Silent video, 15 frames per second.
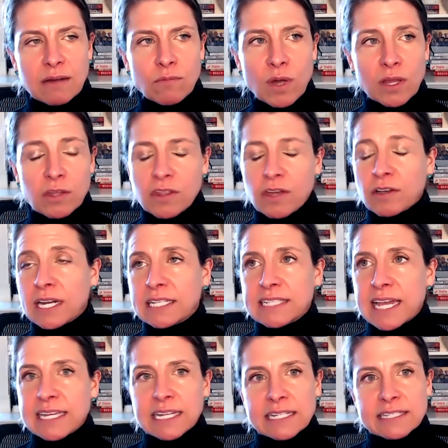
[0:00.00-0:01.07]
whether they're going to
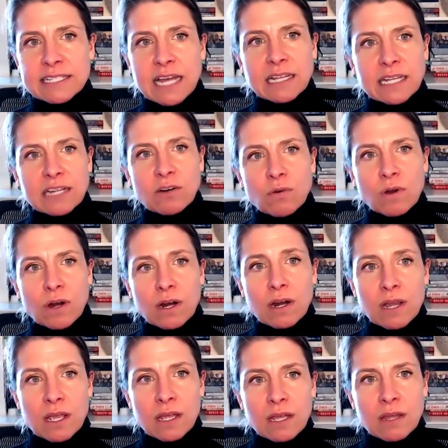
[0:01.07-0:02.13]
take it and sell it
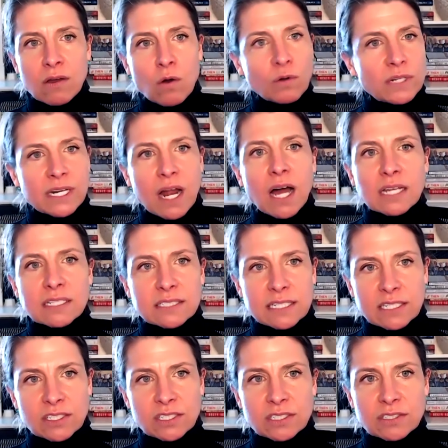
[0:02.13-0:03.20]
or hold it hostage.